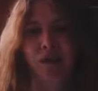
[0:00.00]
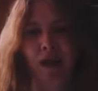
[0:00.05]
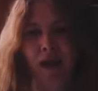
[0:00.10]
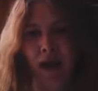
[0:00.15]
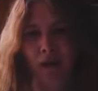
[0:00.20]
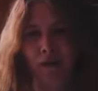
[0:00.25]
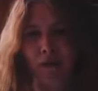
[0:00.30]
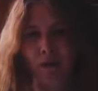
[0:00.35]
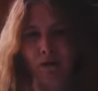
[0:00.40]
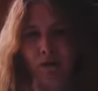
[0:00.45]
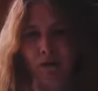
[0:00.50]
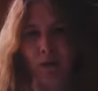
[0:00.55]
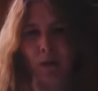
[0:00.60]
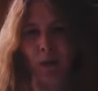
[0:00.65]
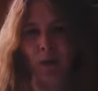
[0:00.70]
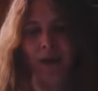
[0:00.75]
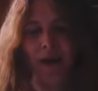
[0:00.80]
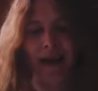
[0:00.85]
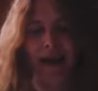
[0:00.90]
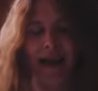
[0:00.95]
recover from all
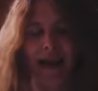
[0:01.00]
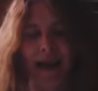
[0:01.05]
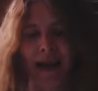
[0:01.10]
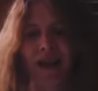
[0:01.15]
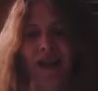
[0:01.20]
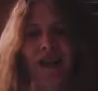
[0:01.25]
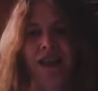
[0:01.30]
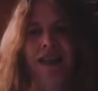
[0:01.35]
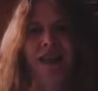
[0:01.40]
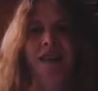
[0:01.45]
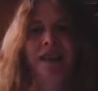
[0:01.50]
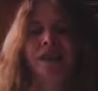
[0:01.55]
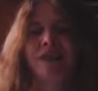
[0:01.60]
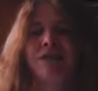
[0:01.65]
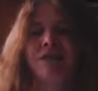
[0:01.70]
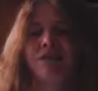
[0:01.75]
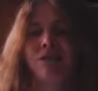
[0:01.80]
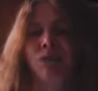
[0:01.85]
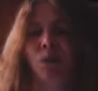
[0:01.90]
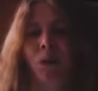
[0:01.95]
the lashing
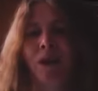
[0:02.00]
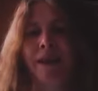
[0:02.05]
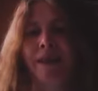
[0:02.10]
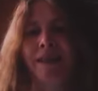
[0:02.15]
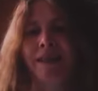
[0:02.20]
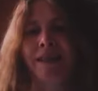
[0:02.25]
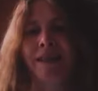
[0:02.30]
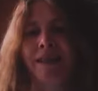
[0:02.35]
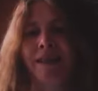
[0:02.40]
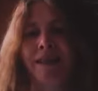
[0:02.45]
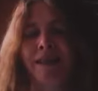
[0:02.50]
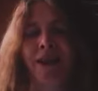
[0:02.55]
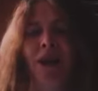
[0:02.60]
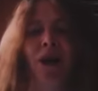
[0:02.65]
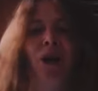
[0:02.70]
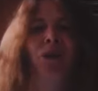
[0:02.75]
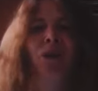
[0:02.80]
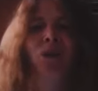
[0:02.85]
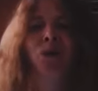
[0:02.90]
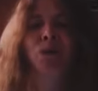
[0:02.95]
of wind and
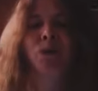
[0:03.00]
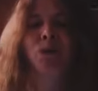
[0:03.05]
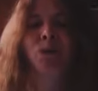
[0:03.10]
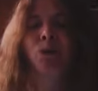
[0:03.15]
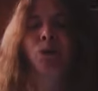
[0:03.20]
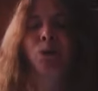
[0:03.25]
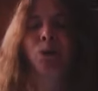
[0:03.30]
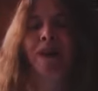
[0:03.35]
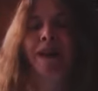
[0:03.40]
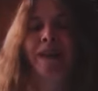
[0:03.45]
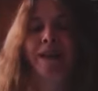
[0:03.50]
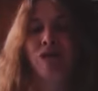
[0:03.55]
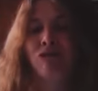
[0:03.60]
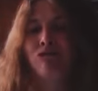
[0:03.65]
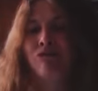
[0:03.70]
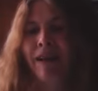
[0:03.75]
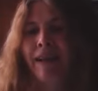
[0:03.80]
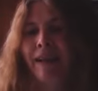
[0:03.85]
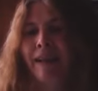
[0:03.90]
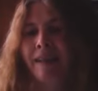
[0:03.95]
cold, wet
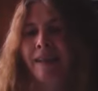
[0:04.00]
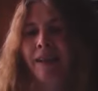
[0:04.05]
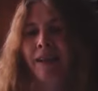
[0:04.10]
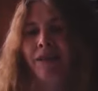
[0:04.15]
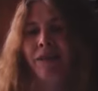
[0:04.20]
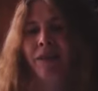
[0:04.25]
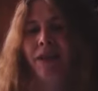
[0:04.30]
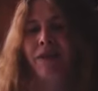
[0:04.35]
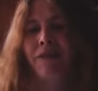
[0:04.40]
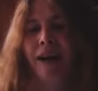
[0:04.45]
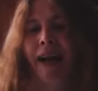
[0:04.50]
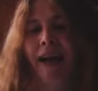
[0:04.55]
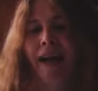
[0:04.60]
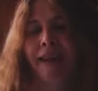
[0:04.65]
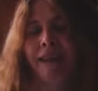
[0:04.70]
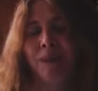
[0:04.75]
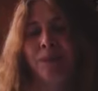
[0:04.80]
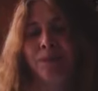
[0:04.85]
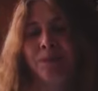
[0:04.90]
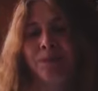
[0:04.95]
rain they've
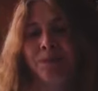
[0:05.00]
had.